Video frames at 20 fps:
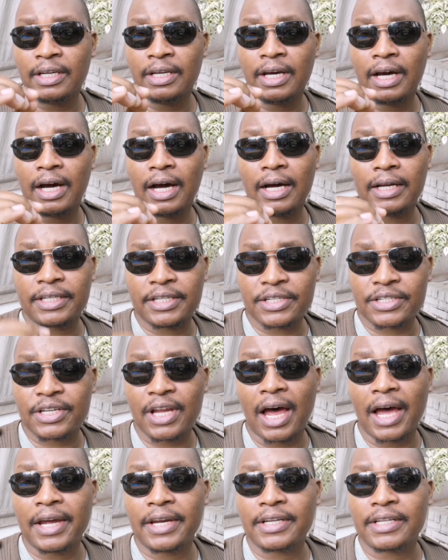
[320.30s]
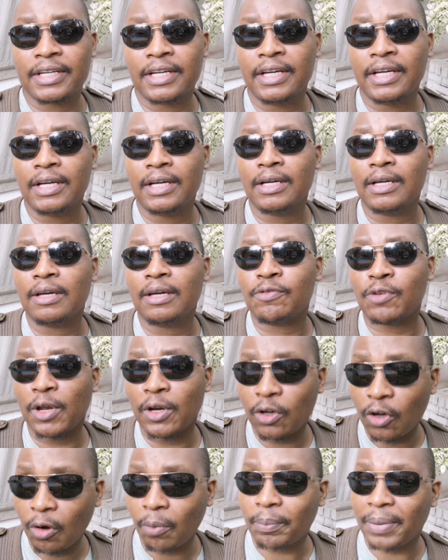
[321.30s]
decide if you're in
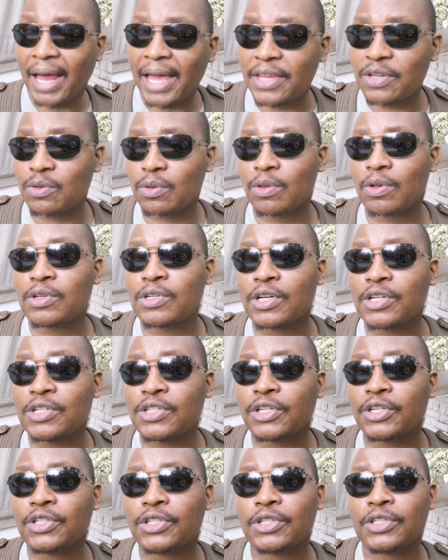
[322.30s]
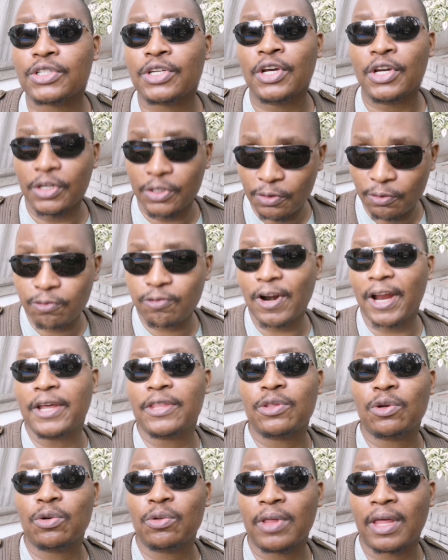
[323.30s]
compliance with those restrictions to fly through
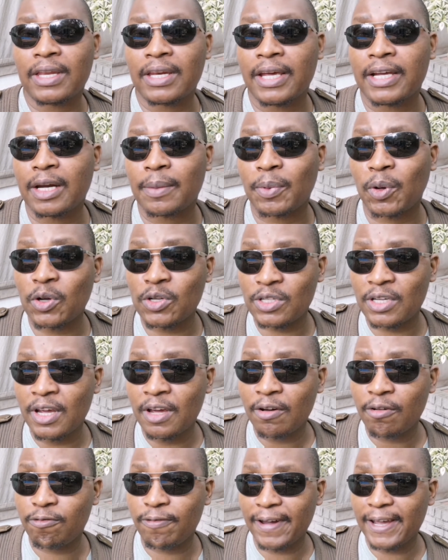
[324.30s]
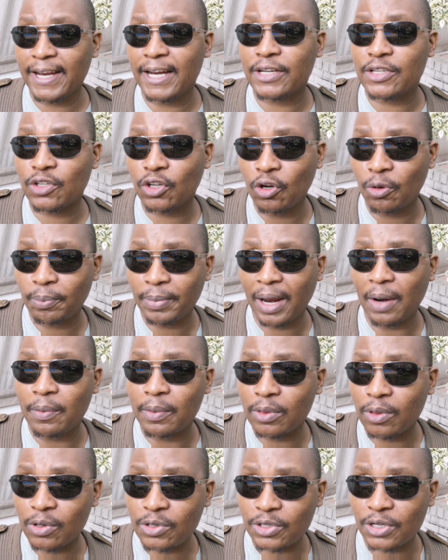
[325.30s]
that area, because failure to comply with
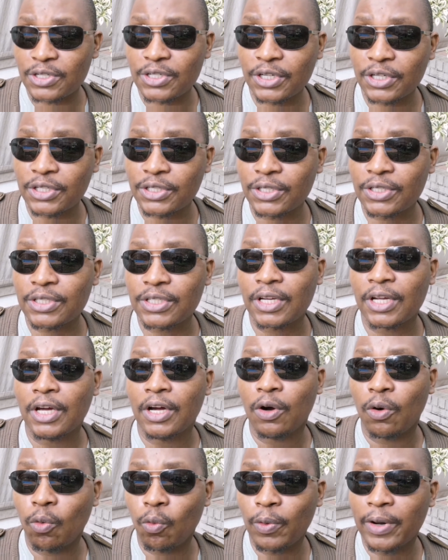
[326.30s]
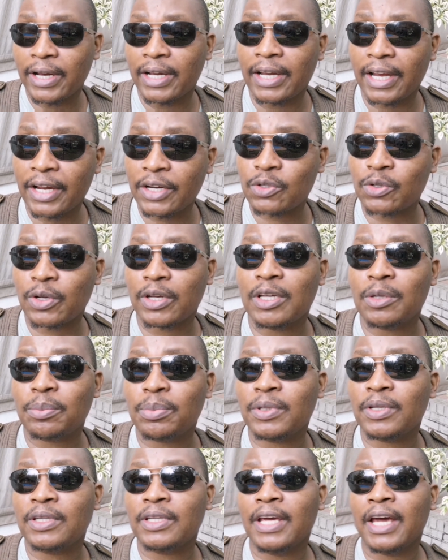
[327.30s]
those restrictions will actually be
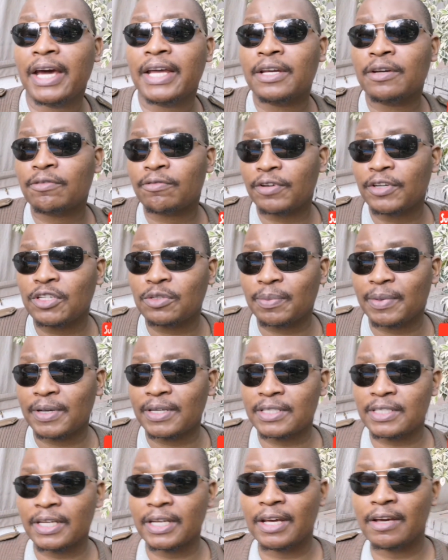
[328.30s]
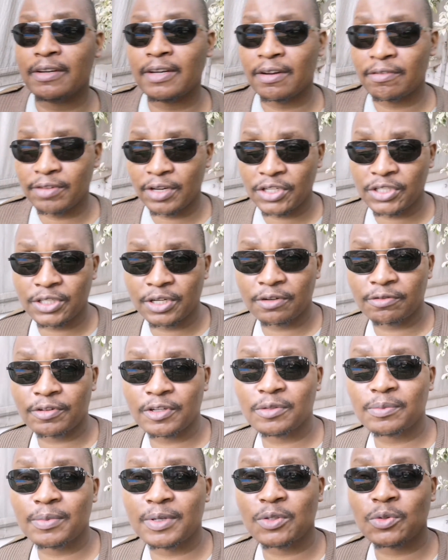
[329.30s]
an infringement, an aviation infringement,
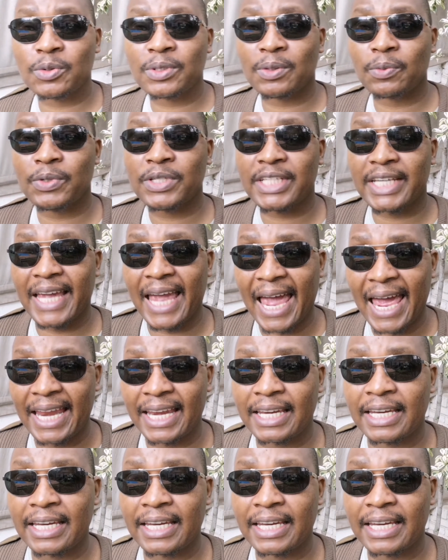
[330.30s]
which can